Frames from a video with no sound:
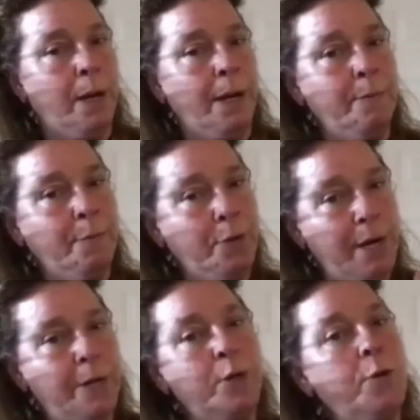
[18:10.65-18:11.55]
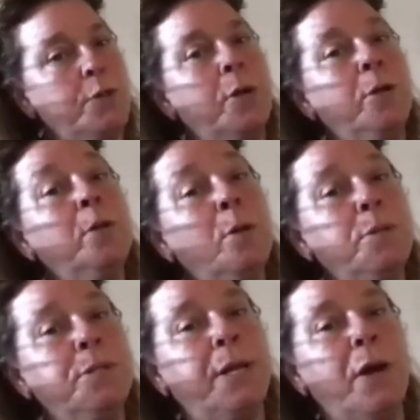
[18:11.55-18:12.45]
I created a course called Global
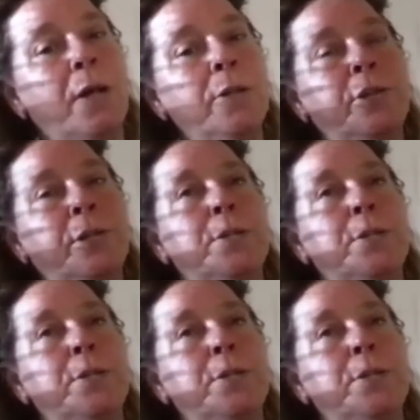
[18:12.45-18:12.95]
Psychology.